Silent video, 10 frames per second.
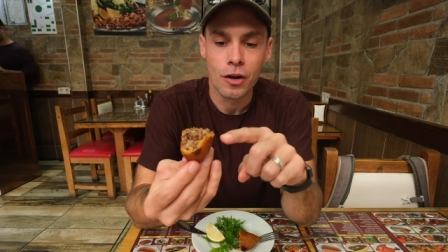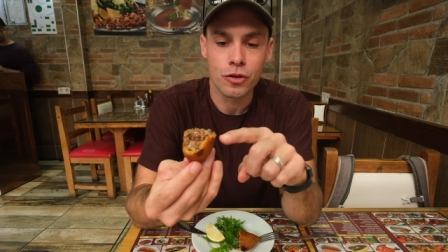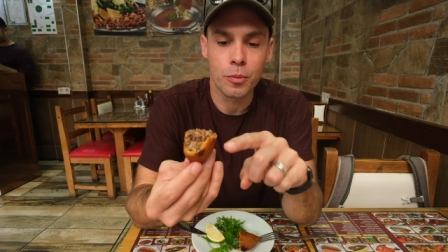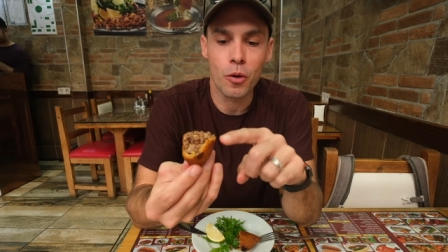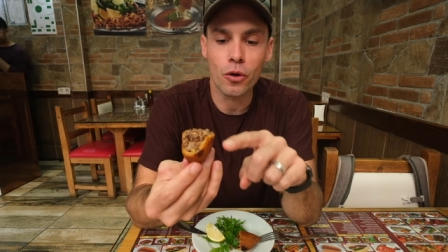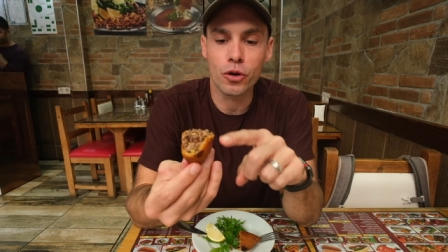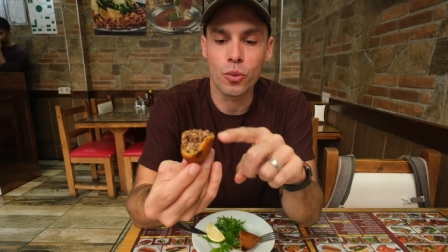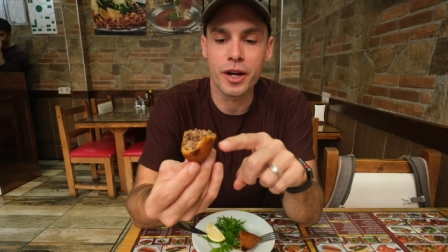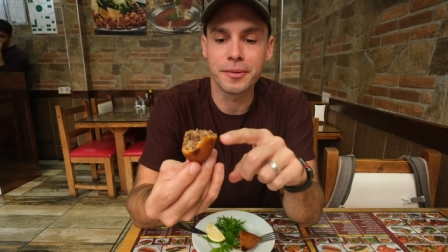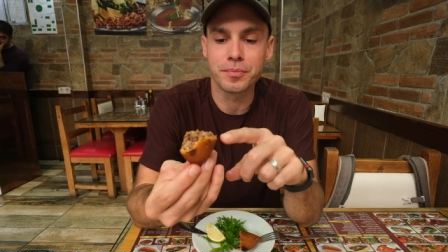The bulgur
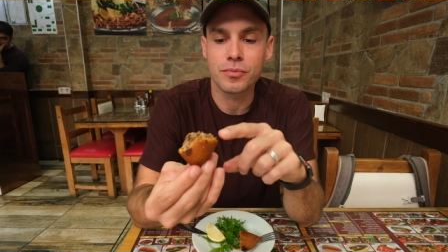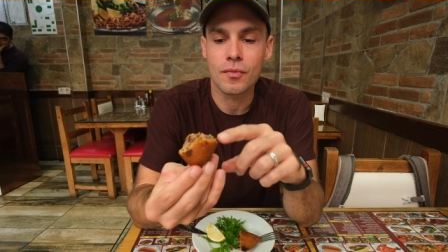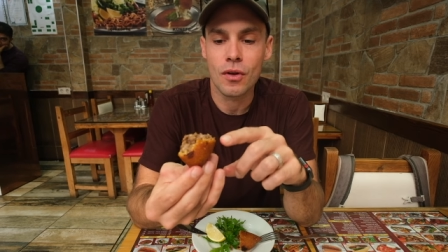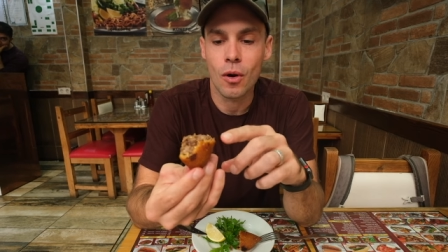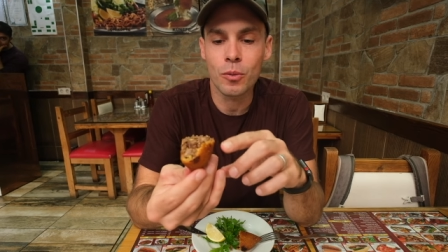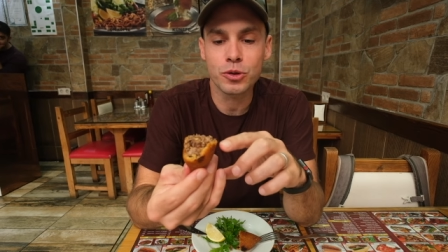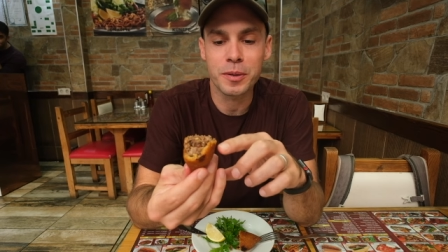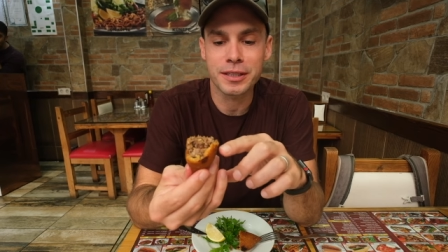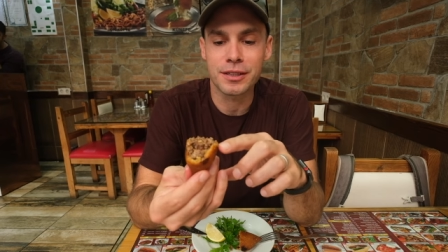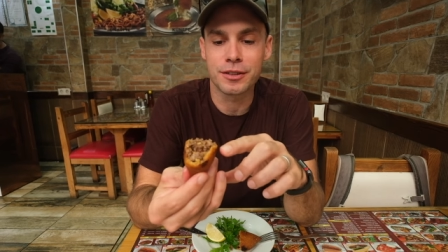wheat almost
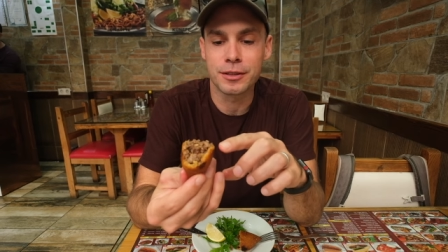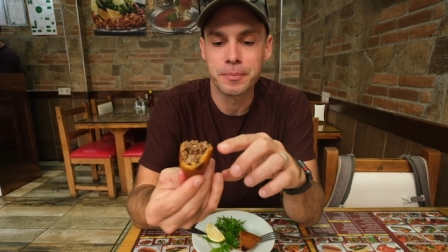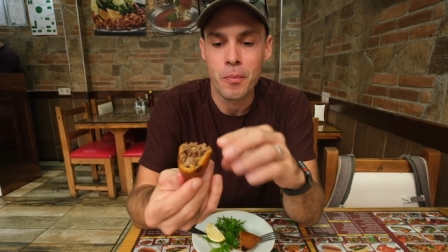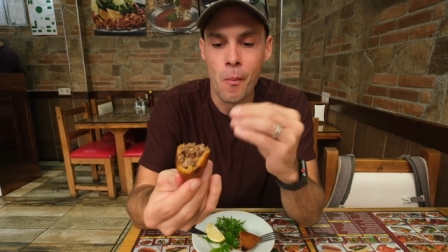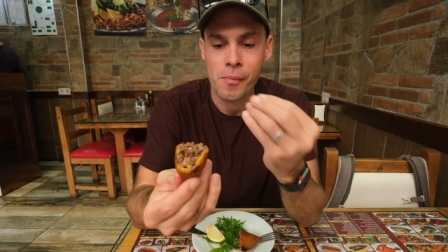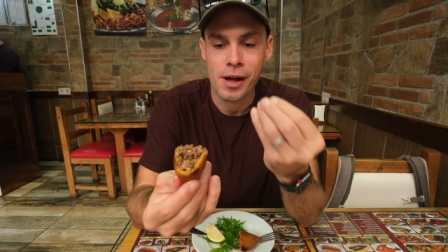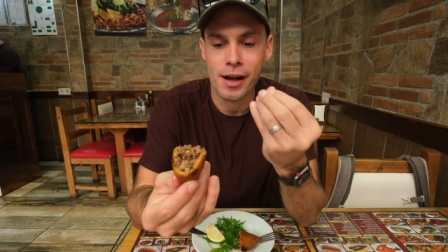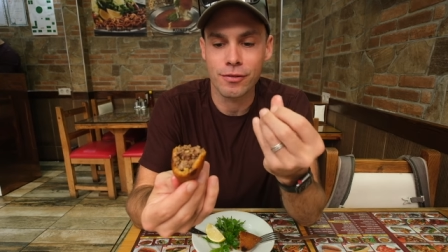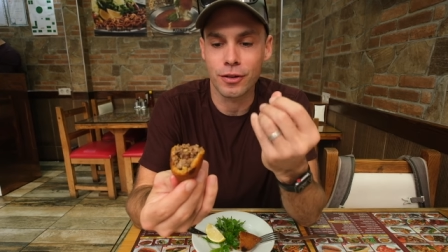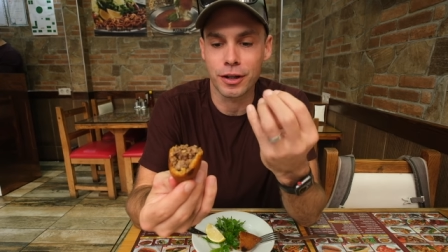makes it
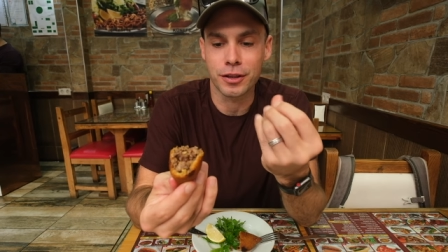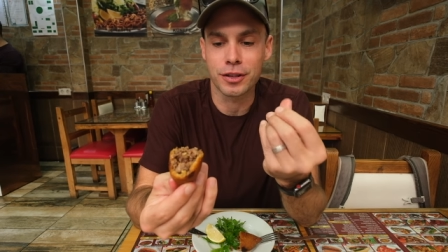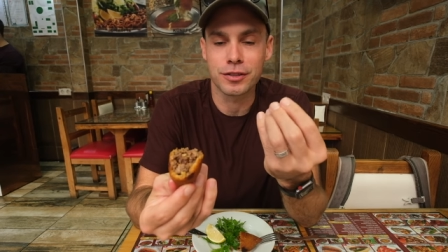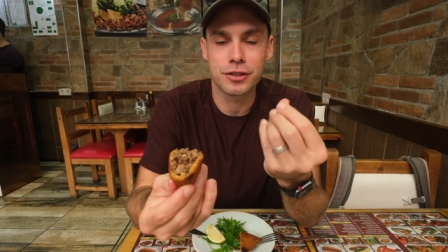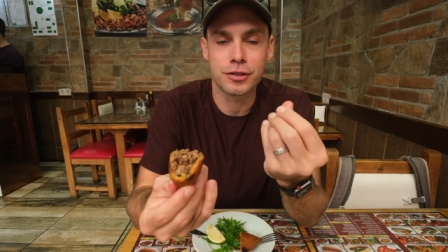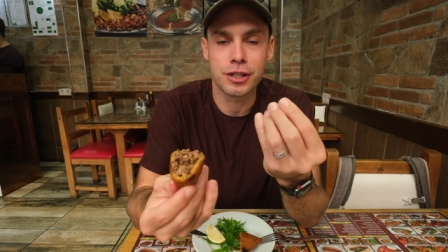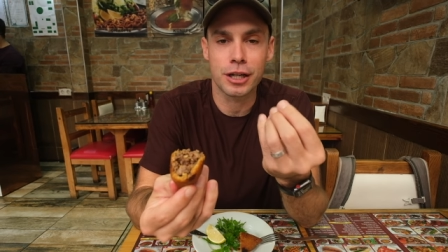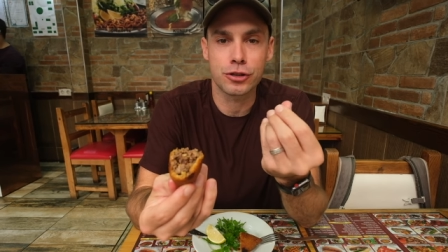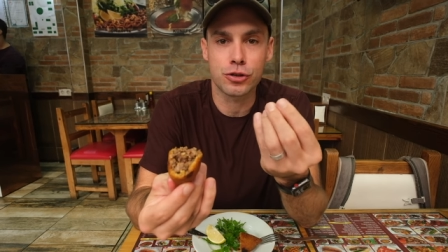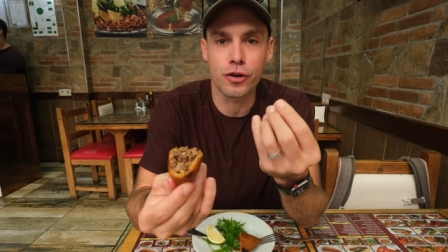have like the
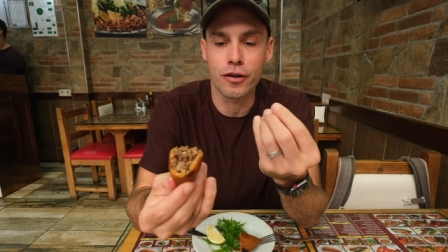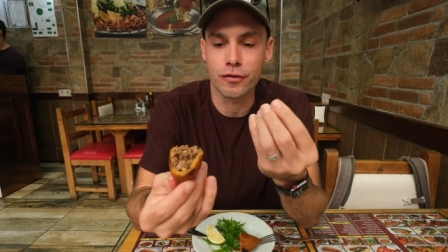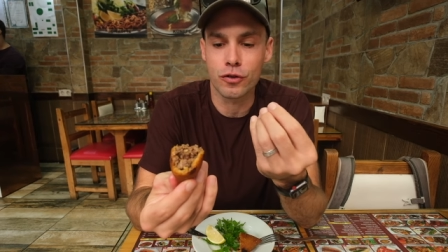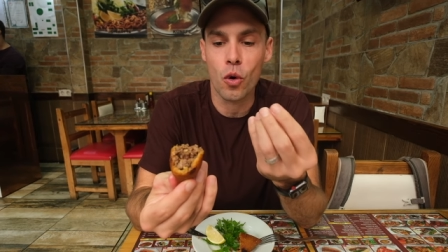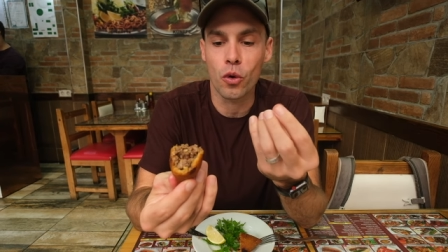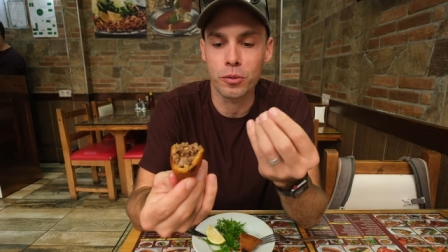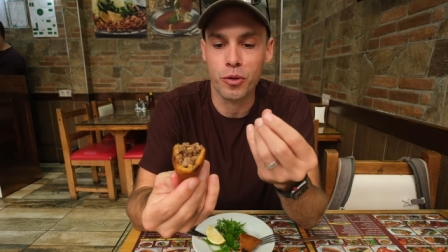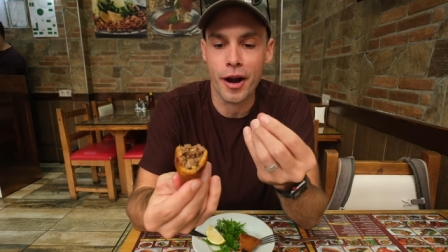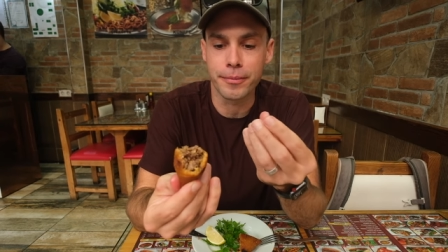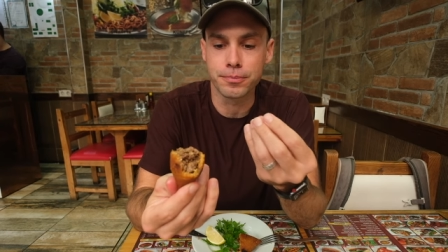texture of
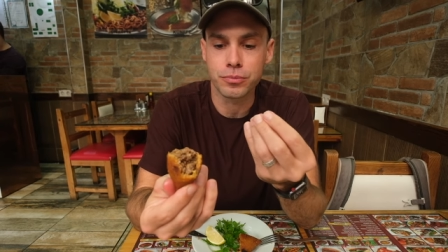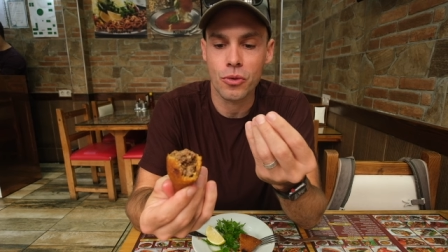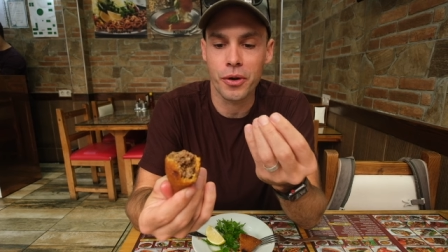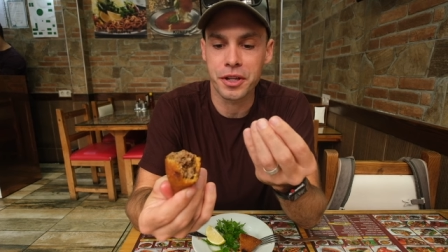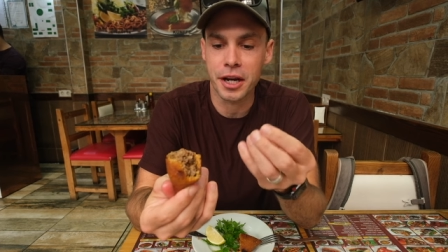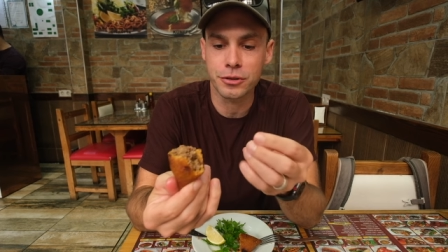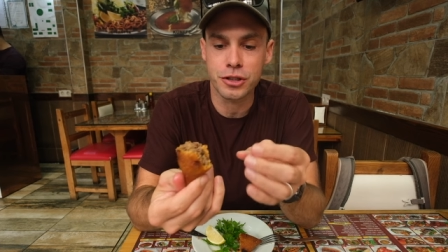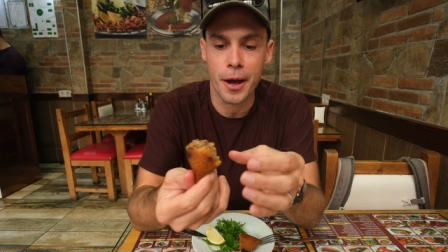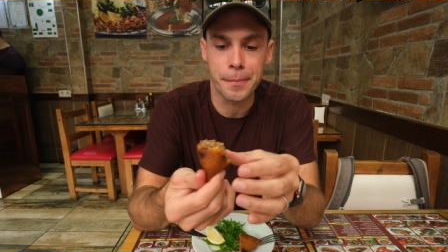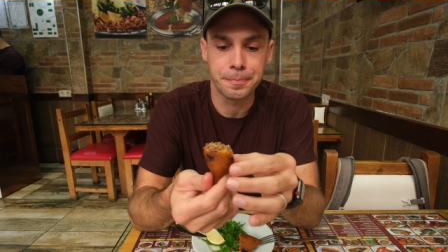cornbread on the
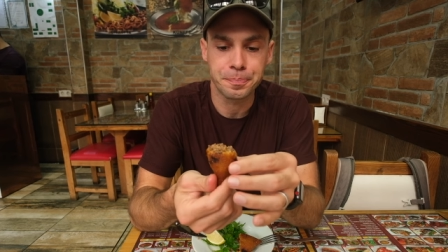outside.